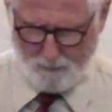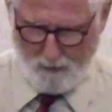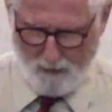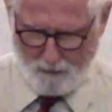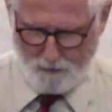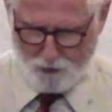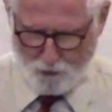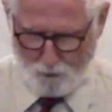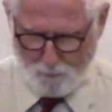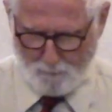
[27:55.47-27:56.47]
and
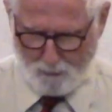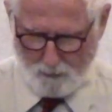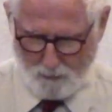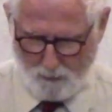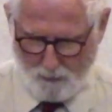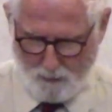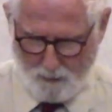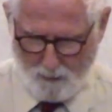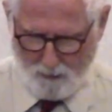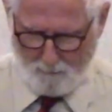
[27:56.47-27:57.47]
stoop
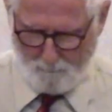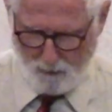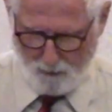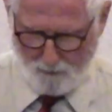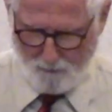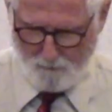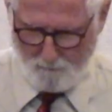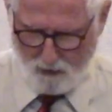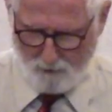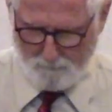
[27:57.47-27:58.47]
and build them
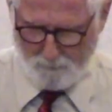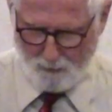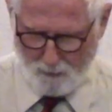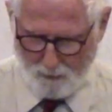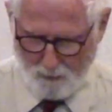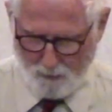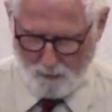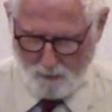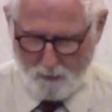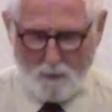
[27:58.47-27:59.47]
up
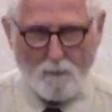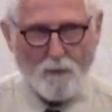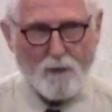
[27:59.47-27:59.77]
with